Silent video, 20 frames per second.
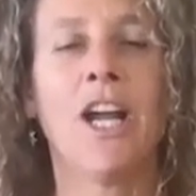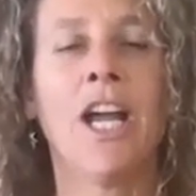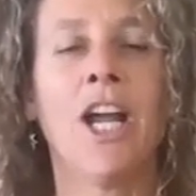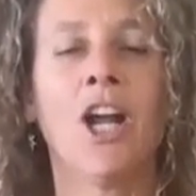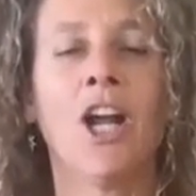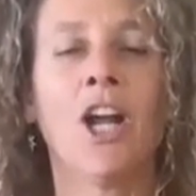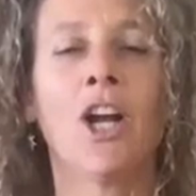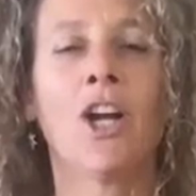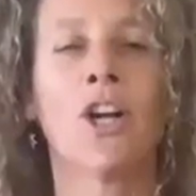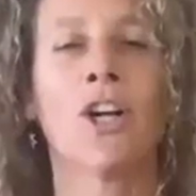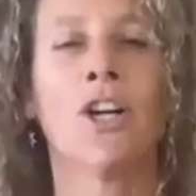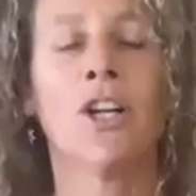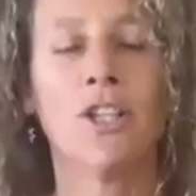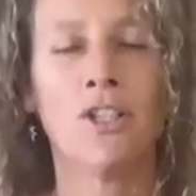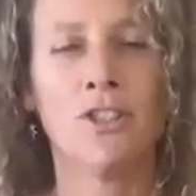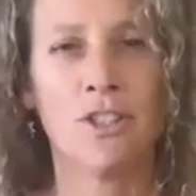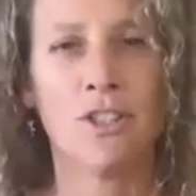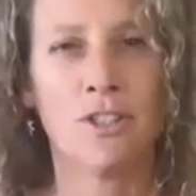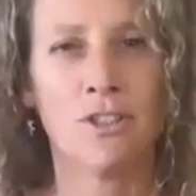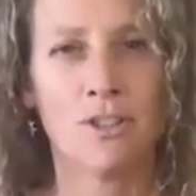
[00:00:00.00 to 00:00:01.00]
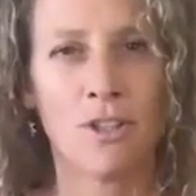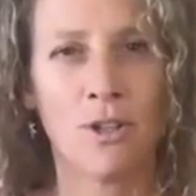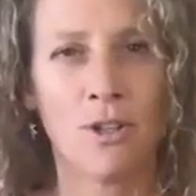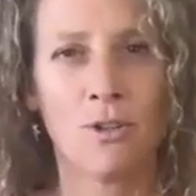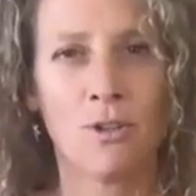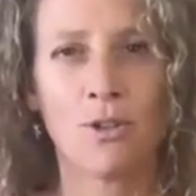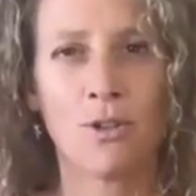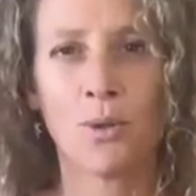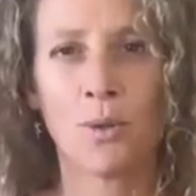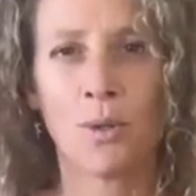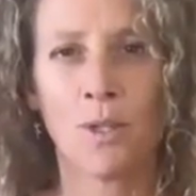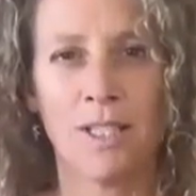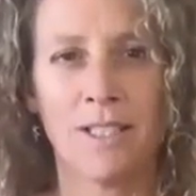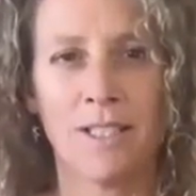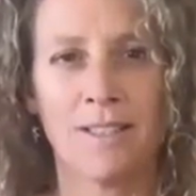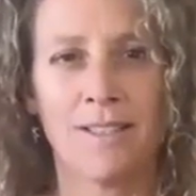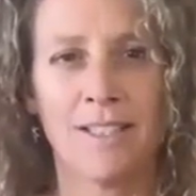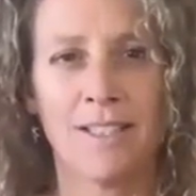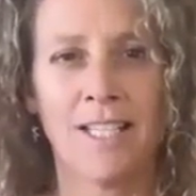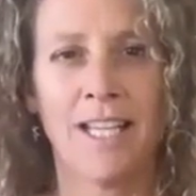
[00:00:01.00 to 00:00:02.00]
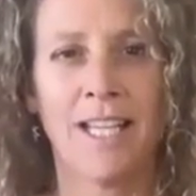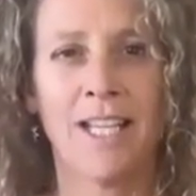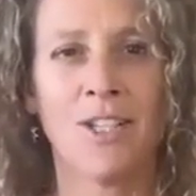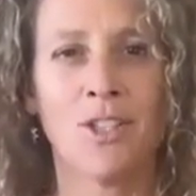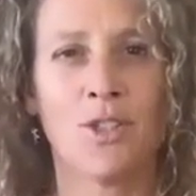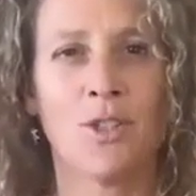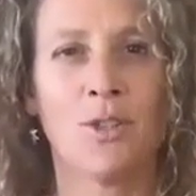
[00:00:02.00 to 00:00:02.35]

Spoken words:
encourages those who are listening